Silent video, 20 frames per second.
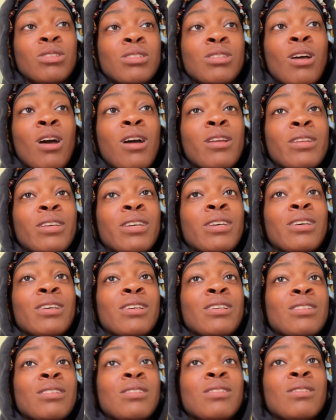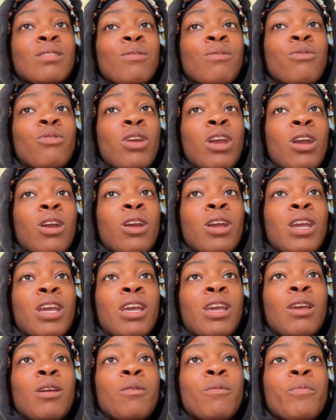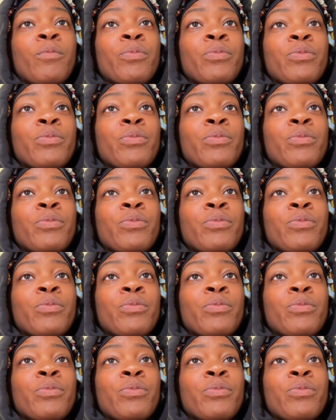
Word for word: Zonda is very,